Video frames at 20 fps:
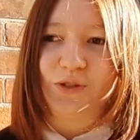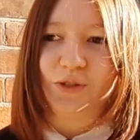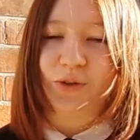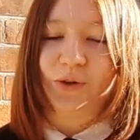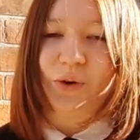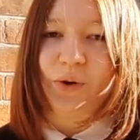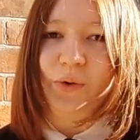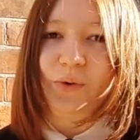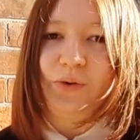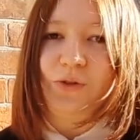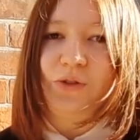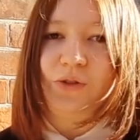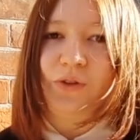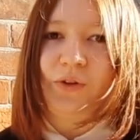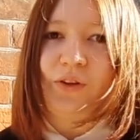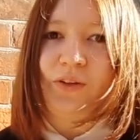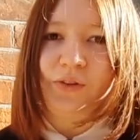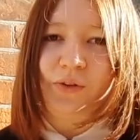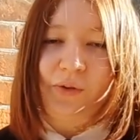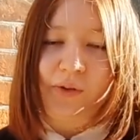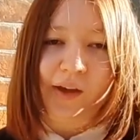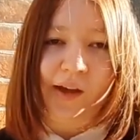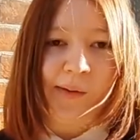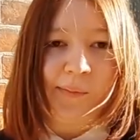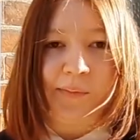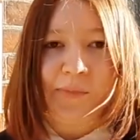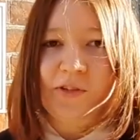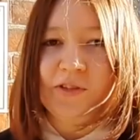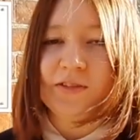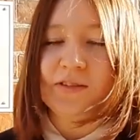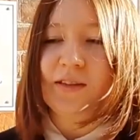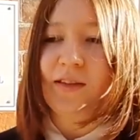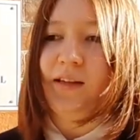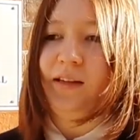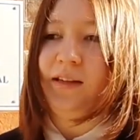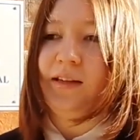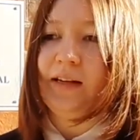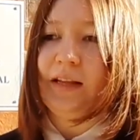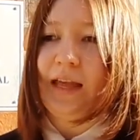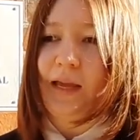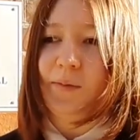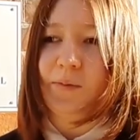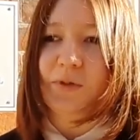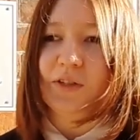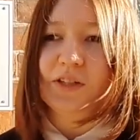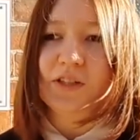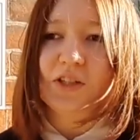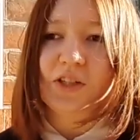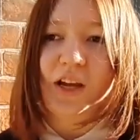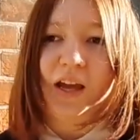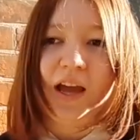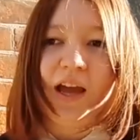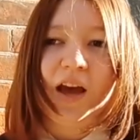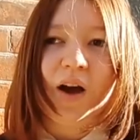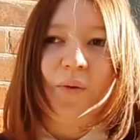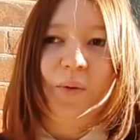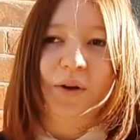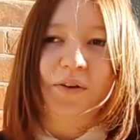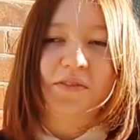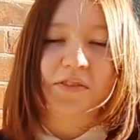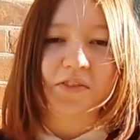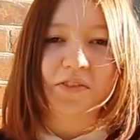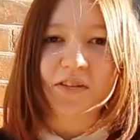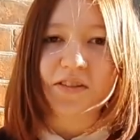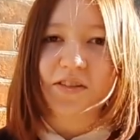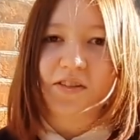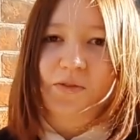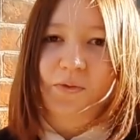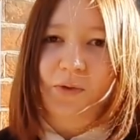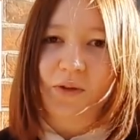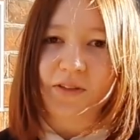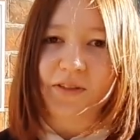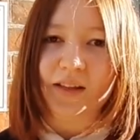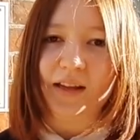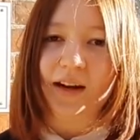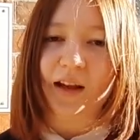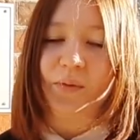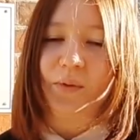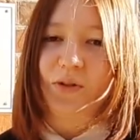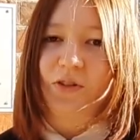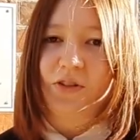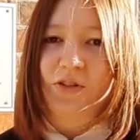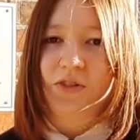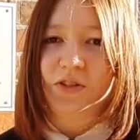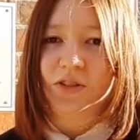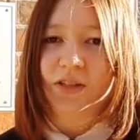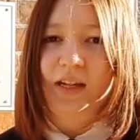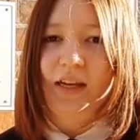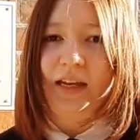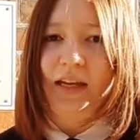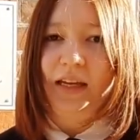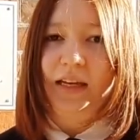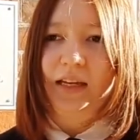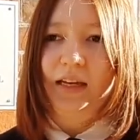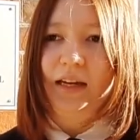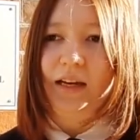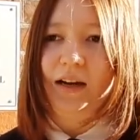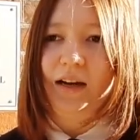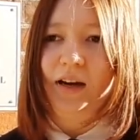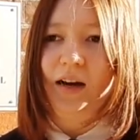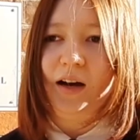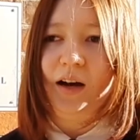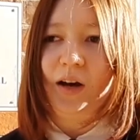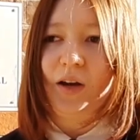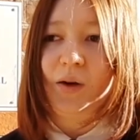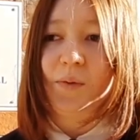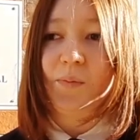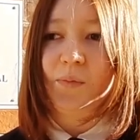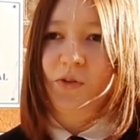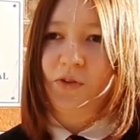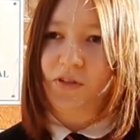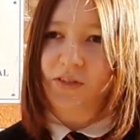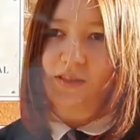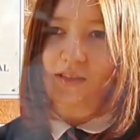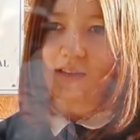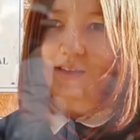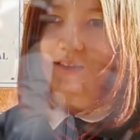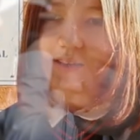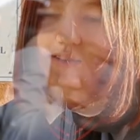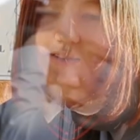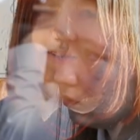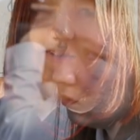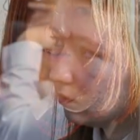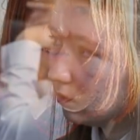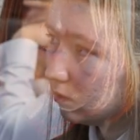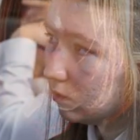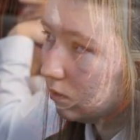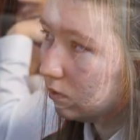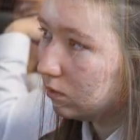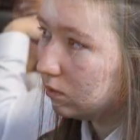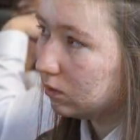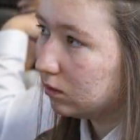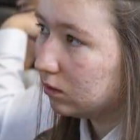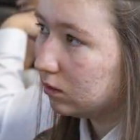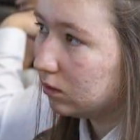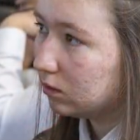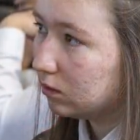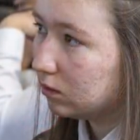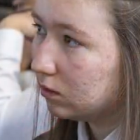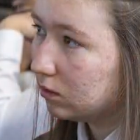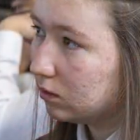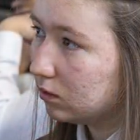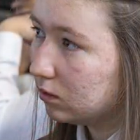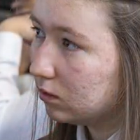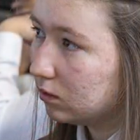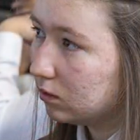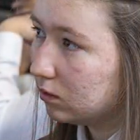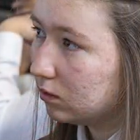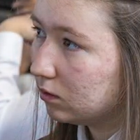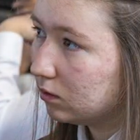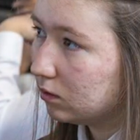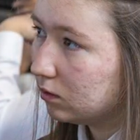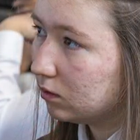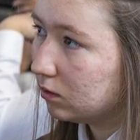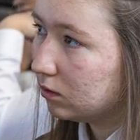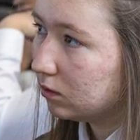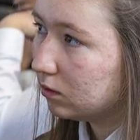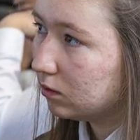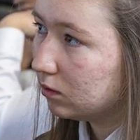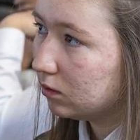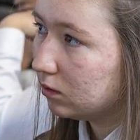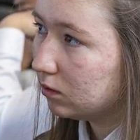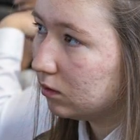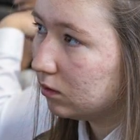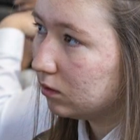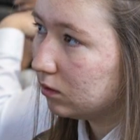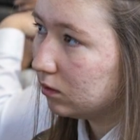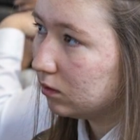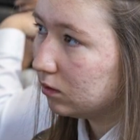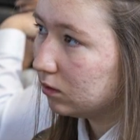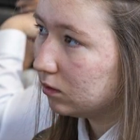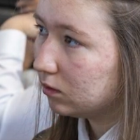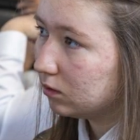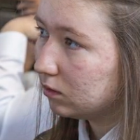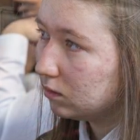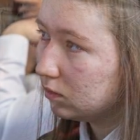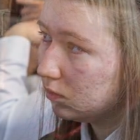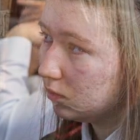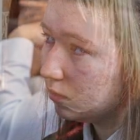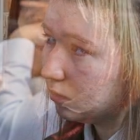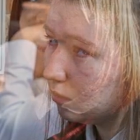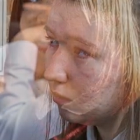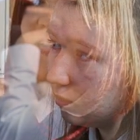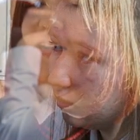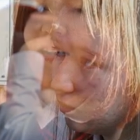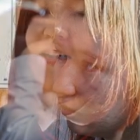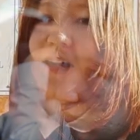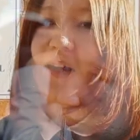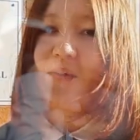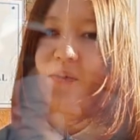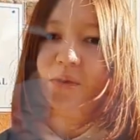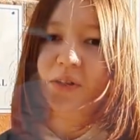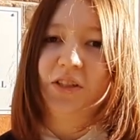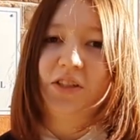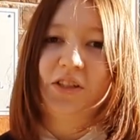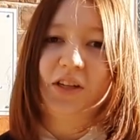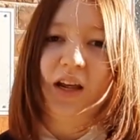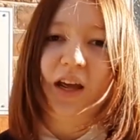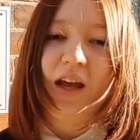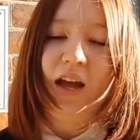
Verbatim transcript: to go to a new campus in Cambridge. One of the reasons was that I wanted to take uh, computer science uh, as a subject, uh, and this course is provided at Cambridge.